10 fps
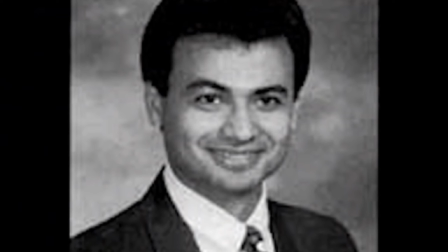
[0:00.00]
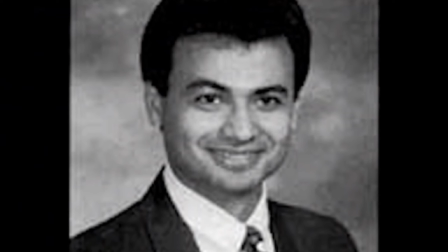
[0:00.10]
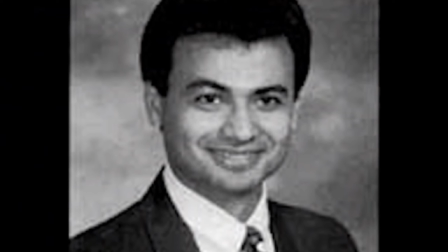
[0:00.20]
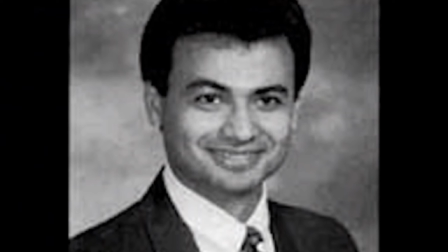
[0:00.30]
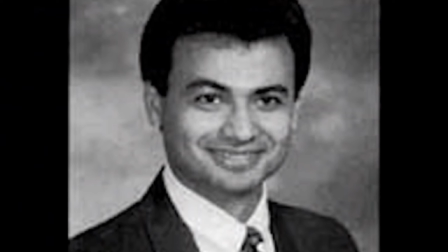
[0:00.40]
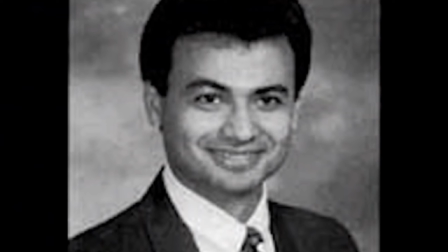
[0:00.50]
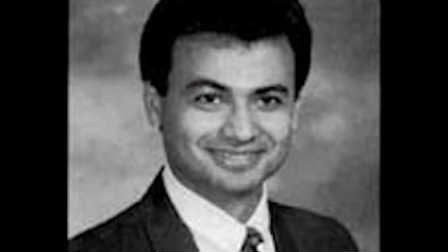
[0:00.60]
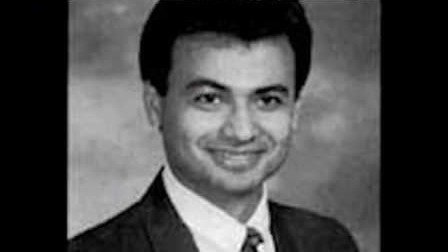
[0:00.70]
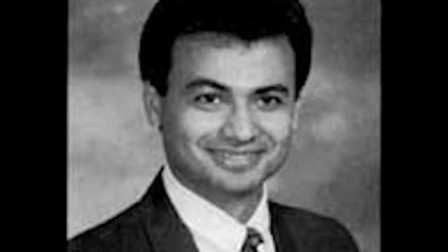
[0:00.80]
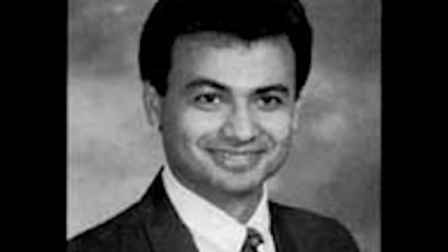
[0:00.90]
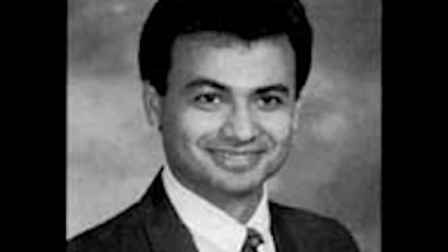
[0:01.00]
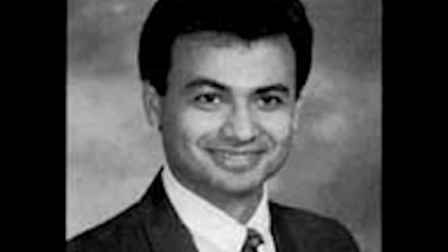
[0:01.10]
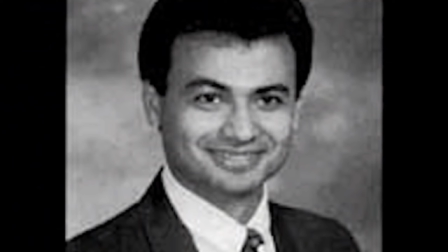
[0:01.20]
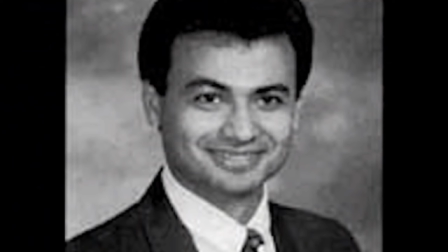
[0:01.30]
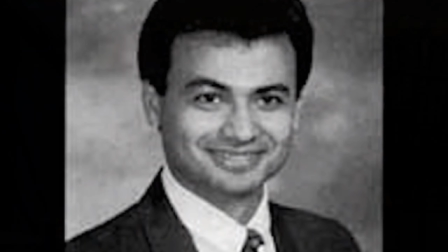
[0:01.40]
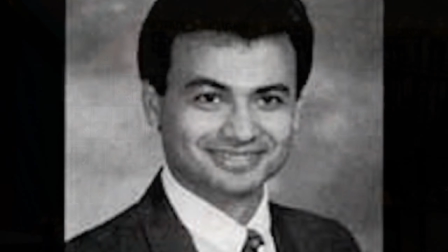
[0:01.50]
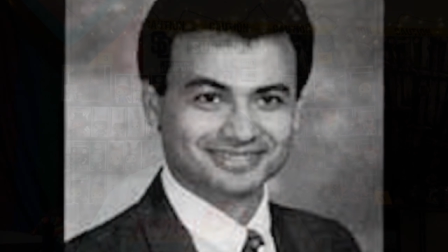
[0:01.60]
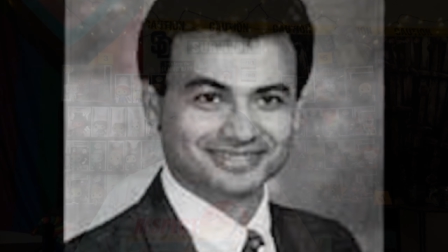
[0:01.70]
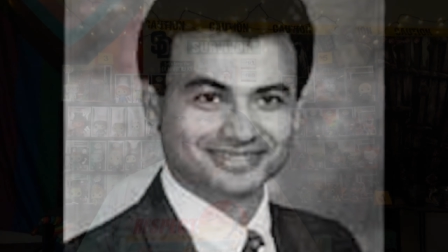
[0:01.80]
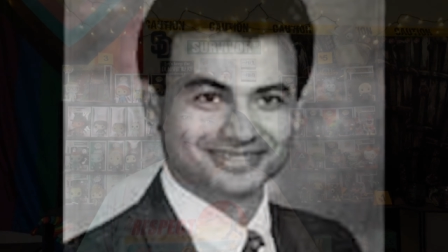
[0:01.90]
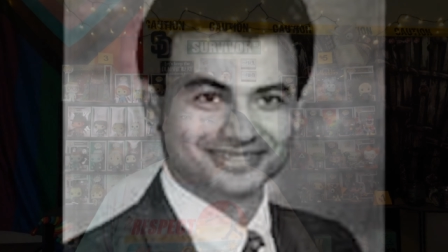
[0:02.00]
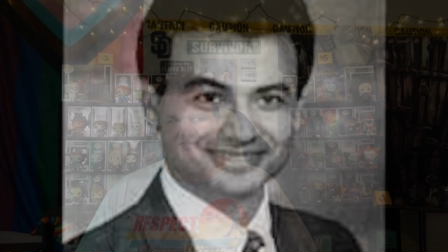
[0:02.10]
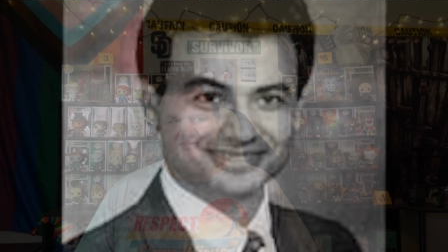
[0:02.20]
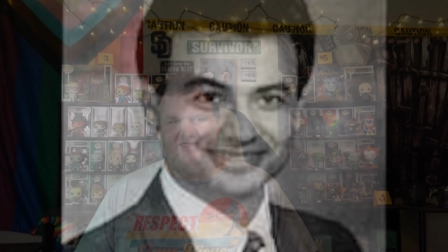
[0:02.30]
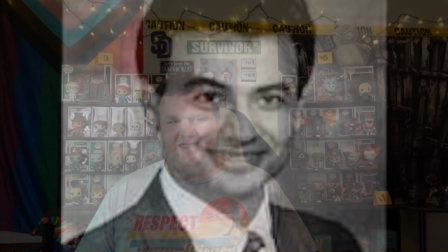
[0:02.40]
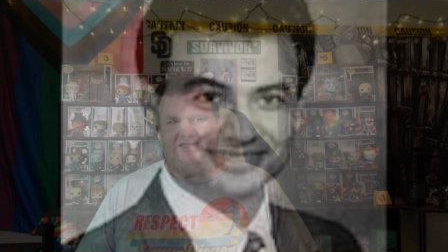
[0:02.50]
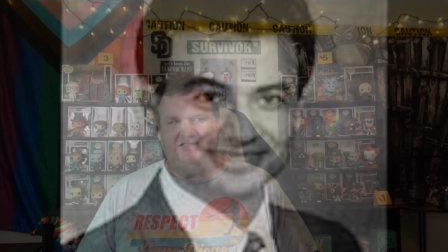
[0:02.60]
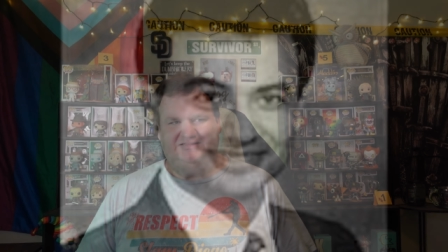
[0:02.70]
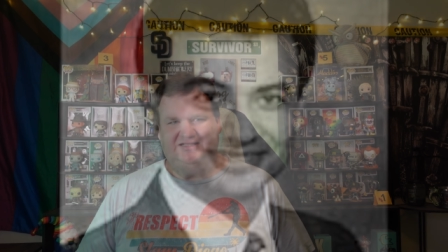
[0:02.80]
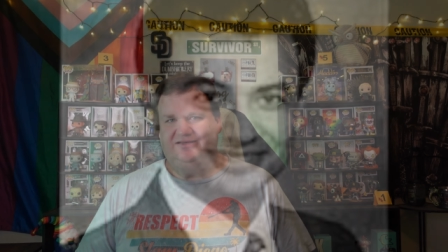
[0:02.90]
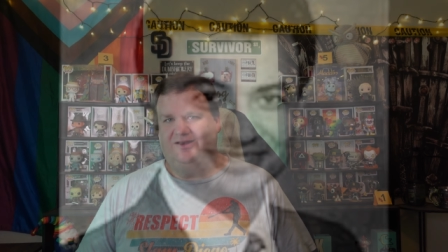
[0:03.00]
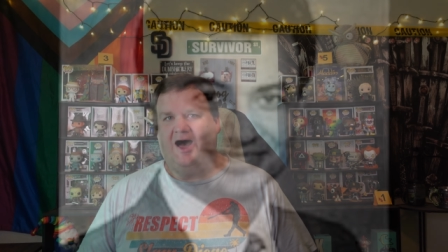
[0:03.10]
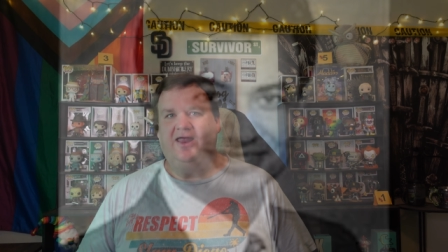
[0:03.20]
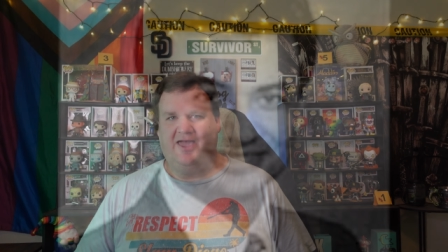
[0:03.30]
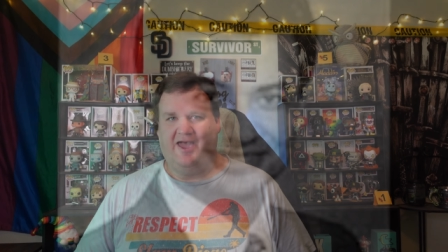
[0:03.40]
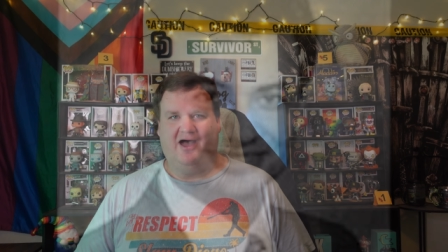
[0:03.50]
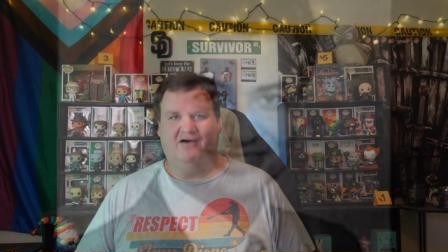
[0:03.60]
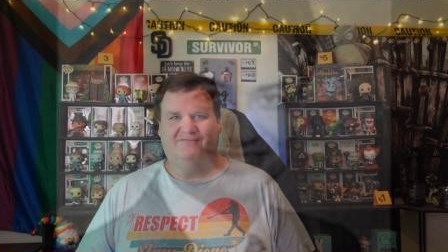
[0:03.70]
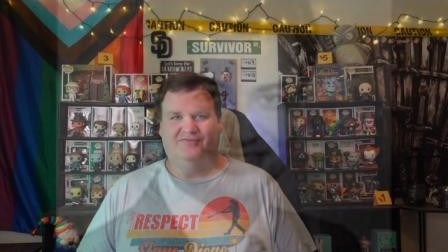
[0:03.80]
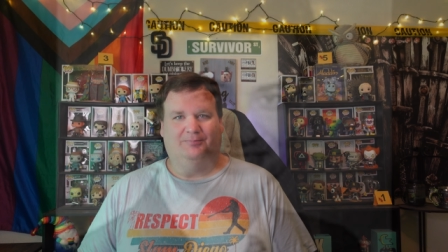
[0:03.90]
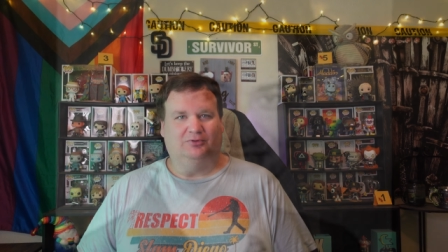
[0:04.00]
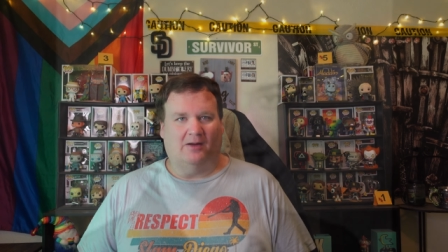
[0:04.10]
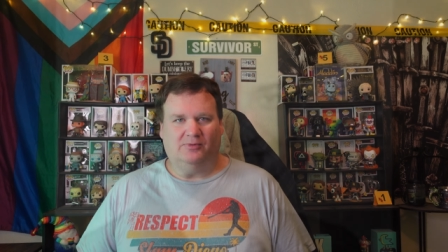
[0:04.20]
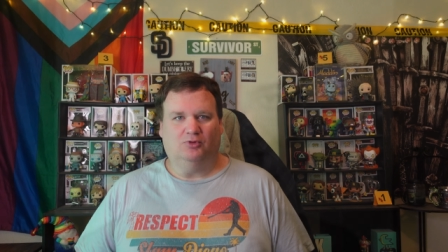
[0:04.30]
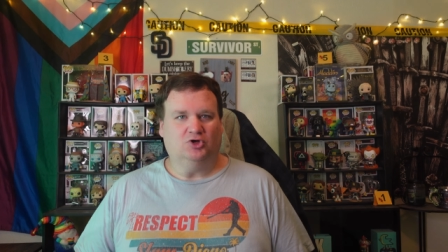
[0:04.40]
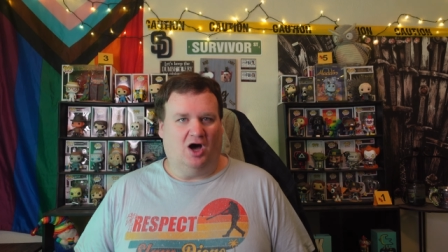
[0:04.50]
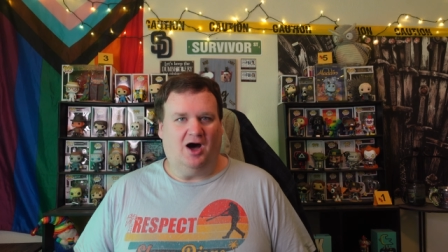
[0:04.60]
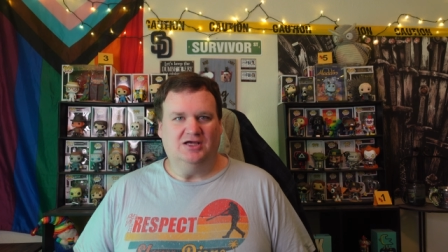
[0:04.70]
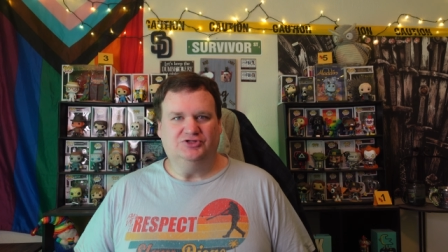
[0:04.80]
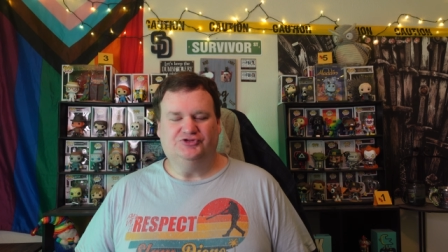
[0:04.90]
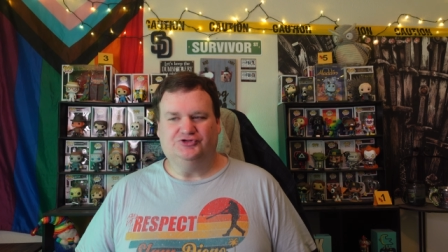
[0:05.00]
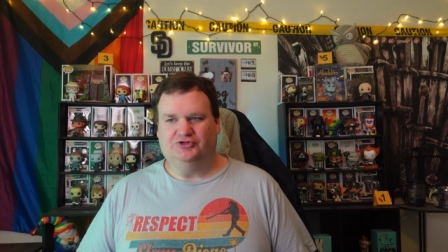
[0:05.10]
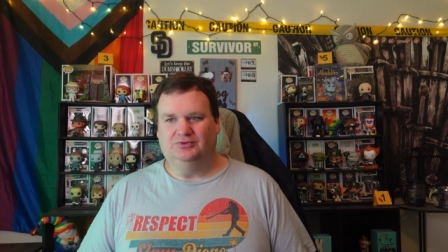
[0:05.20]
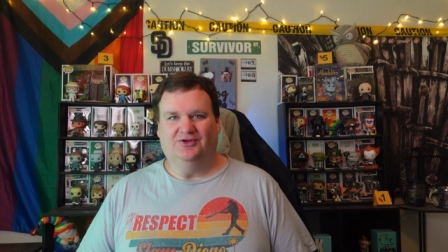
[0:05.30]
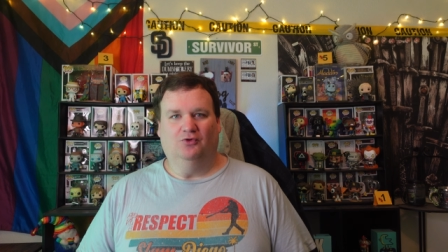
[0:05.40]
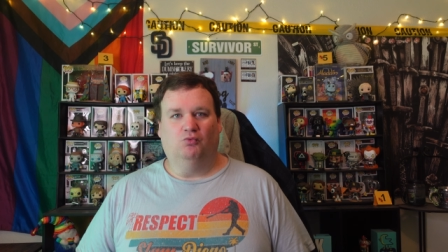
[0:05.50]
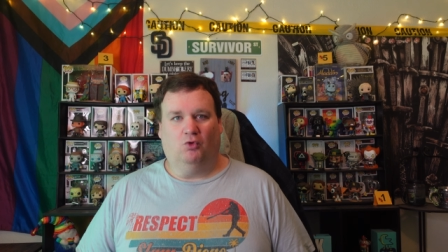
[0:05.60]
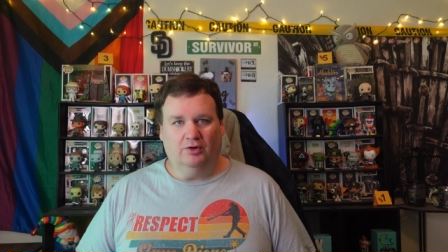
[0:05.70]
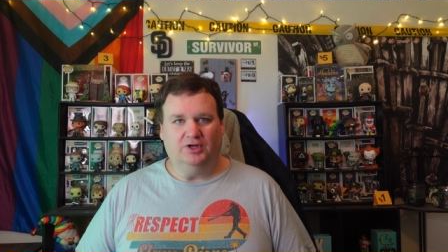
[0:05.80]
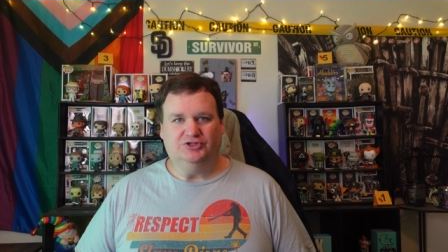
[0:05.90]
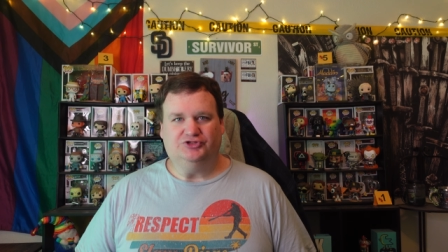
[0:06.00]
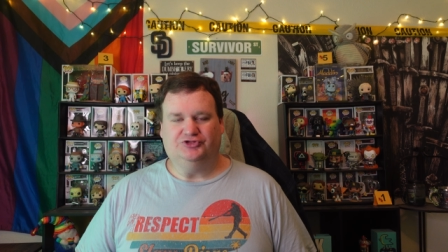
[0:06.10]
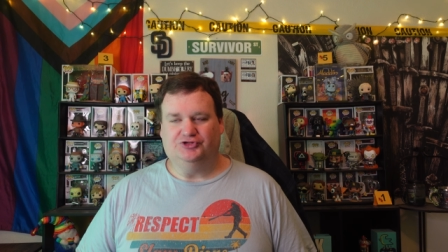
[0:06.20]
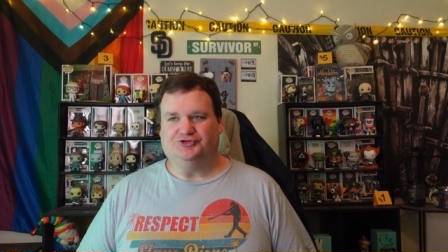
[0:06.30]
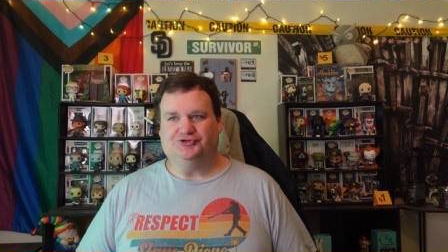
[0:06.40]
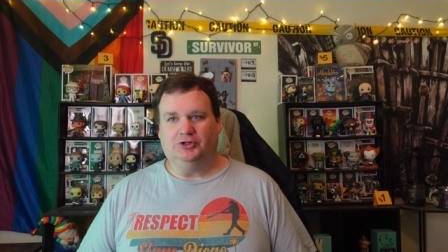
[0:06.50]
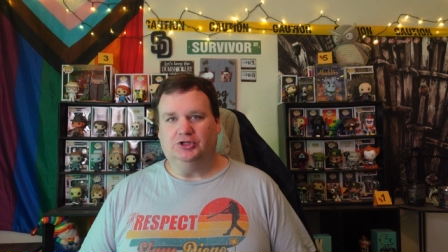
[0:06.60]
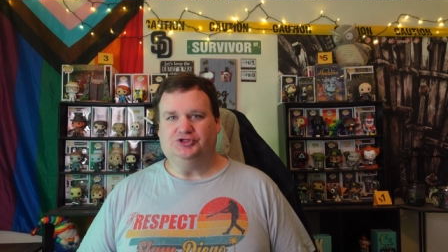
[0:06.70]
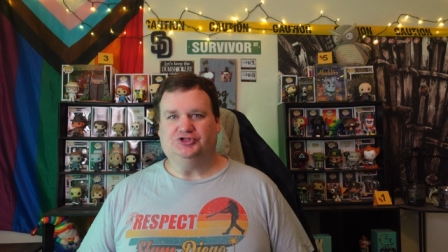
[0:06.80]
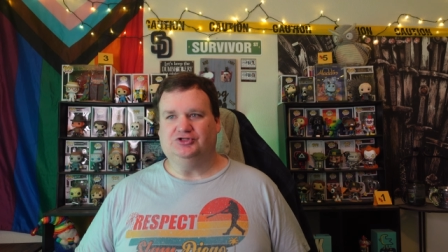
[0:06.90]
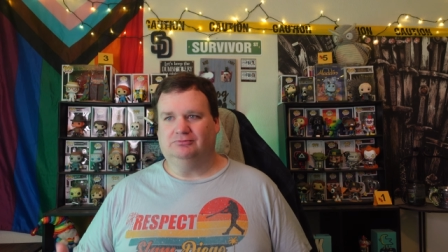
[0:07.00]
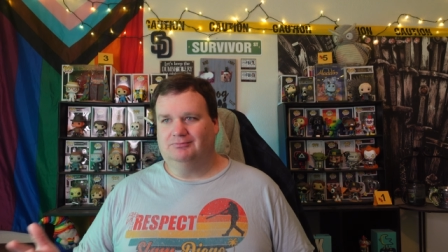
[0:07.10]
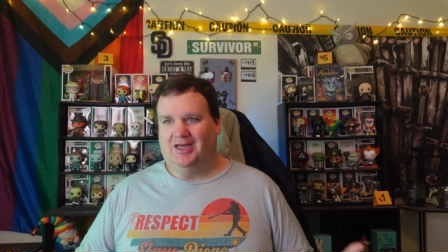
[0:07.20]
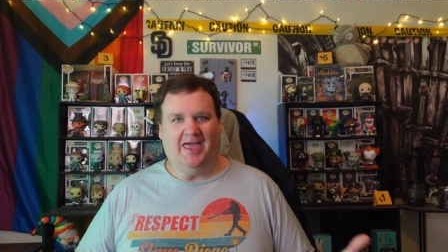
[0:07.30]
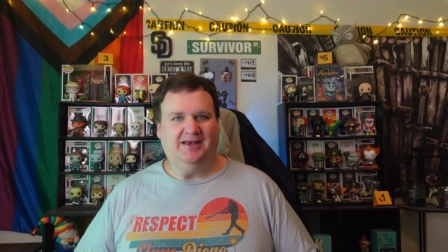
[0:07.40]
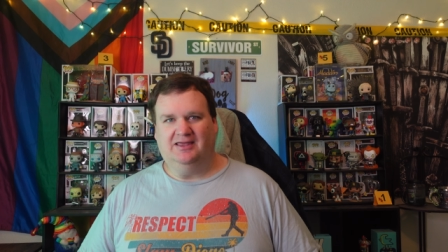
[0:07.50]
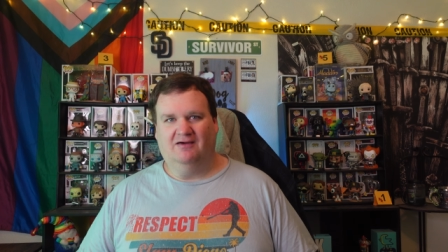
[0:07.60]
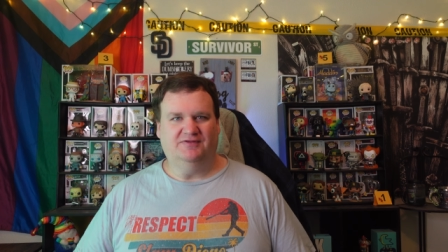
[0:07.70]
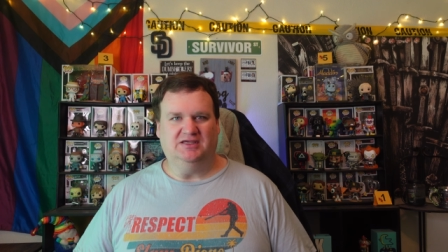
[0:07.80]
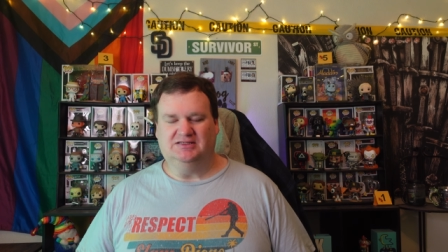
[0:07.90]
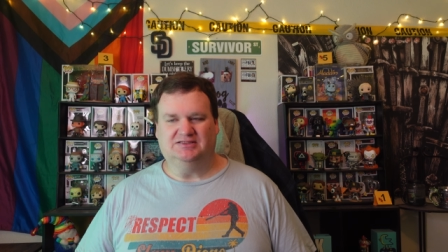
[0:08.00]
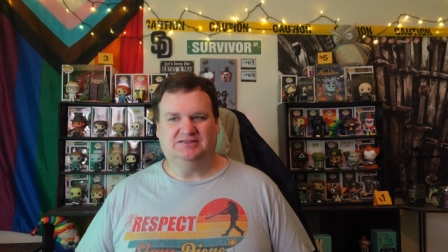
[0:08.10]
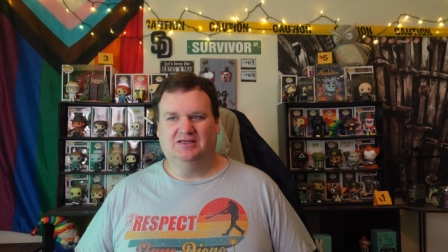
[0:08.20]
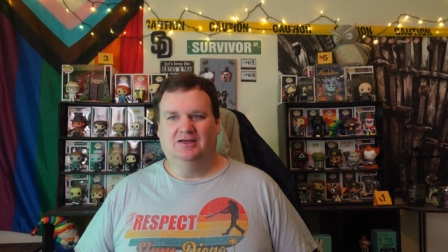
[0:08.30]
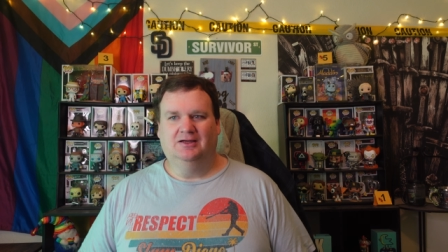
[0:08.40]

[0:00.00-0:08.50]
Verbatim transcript: But there was no evidence or proof of that. They did not have the probable cause to get a warrant to search any of these